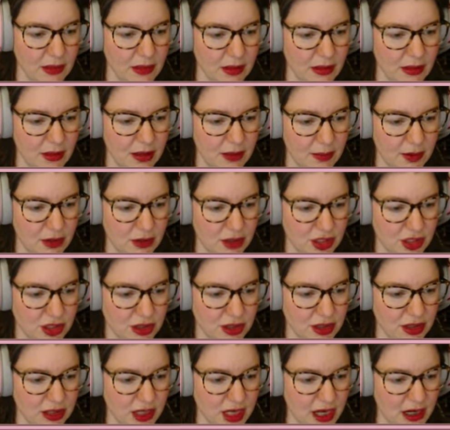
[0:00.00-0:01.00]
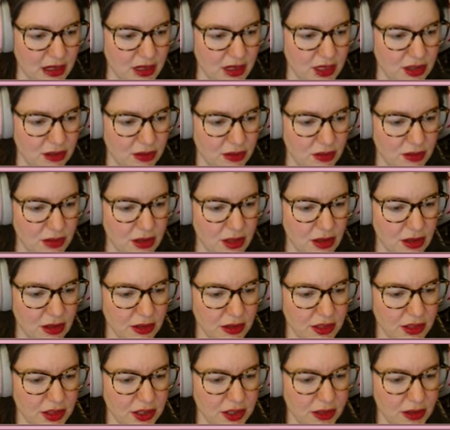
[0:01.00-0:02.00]
I'm not sure, can you
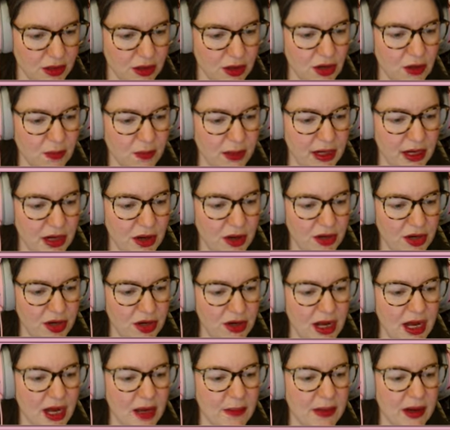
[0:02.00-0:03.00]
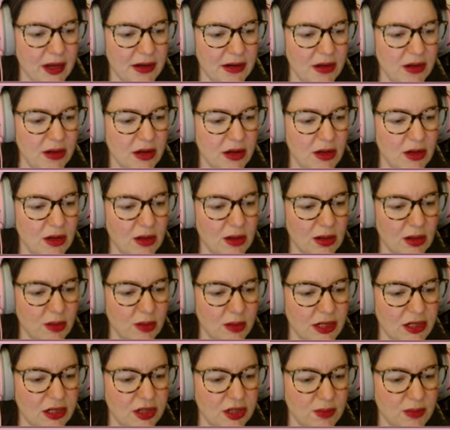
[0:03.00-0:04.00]
not open it on your iPad at all, or will
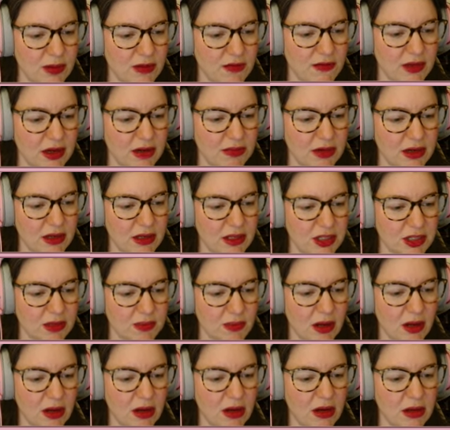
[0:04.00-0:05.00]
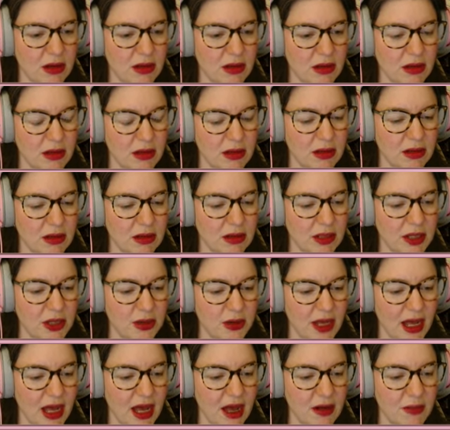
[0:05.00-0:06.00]
it just be very small? You
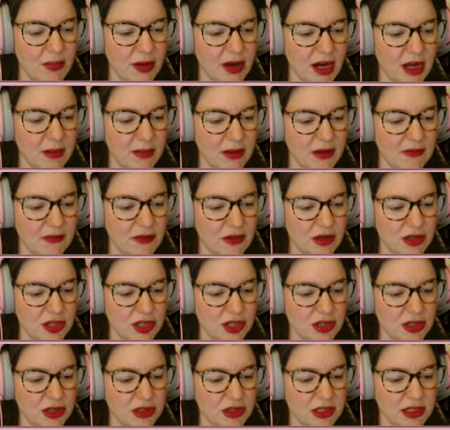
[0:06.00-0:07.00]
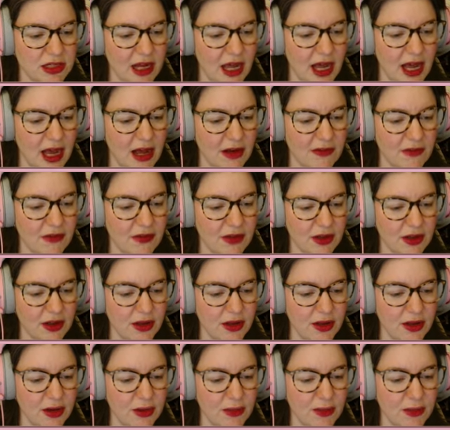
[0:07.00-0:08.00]
can, but iPad version doesn't have
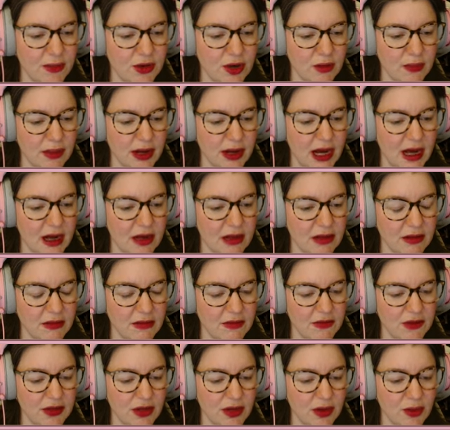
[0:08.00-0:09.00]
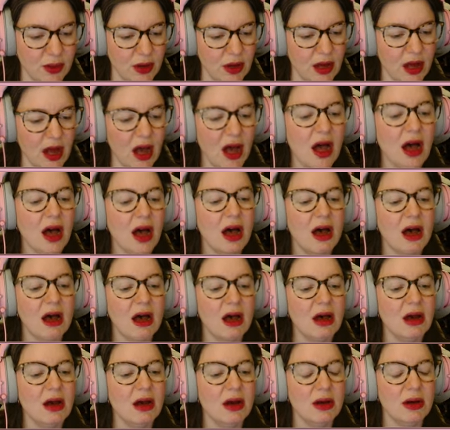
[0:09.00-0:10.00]
mobile viewer.
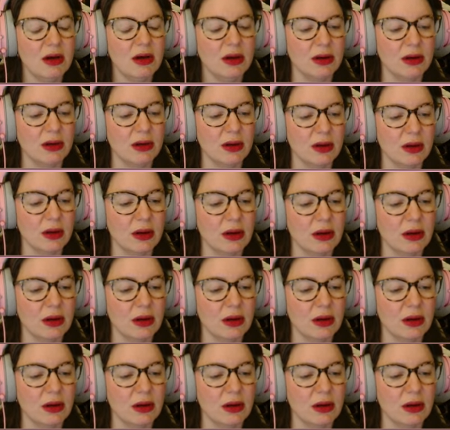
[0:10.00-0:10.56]
Oh.